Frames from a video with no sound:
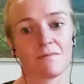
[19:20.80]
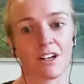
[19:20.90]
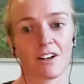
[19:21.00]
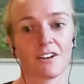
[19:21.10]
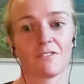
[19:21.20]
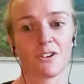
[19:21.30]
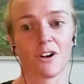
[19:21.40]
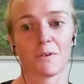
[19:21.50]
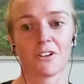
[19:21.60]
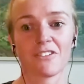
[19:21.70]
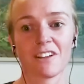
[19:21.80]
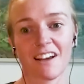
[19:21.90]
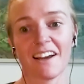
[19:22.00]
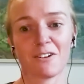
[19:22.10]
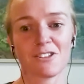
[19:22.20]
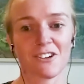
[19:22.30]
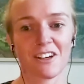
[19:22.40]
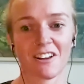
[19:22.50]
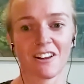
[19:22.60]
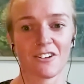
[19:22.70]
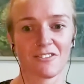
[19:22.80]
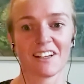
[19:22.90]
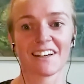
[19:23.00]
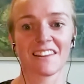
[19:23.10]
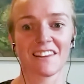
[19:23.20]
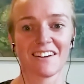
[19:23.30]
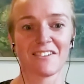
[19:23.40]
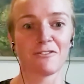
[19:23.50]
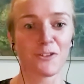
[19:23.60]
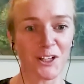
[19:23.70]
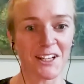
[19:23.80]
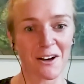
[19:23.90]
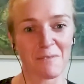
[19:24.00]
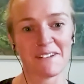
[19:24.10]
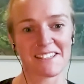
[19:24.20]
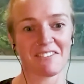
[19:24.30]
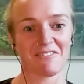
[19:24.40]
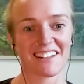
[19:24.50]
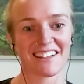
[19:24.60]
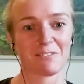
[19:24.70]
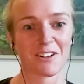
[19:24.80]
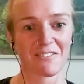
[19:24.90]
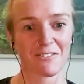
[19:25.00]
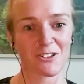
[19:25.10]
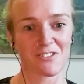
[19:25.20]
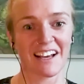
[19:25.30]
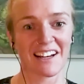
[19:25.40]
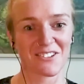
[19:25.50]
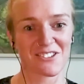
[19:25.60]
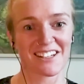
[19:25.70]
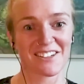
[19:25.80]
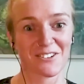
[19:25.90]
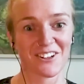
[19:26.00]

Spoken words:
That are kind of your operating with. I also hear a lot of like the freedom is definitely one of those values that you're